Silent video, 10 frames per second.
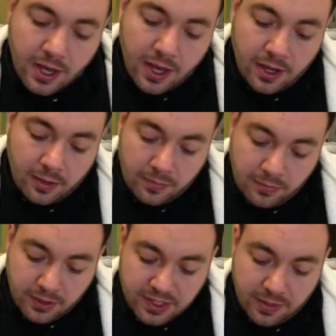
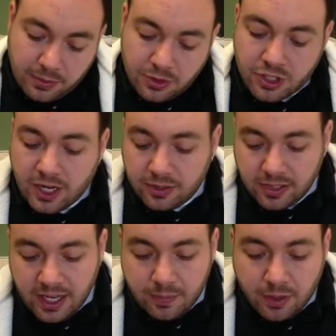for example,
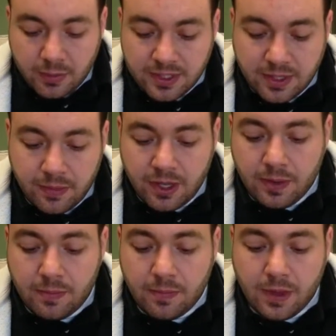child labor was some of
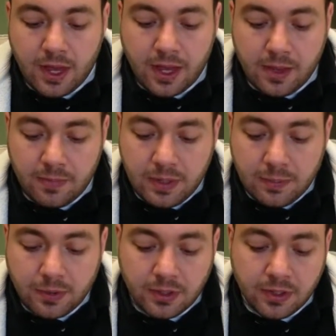them.
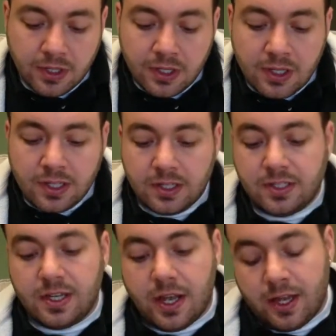People
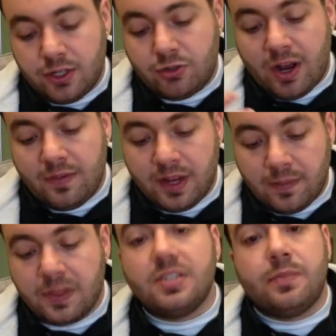driving
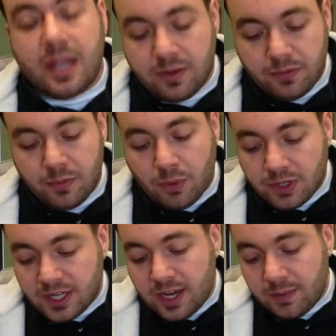up the demand for more
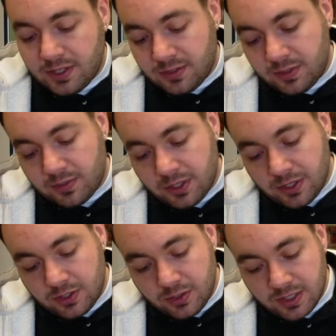diamonds was one of
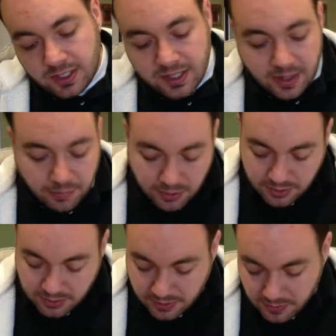the students' examples.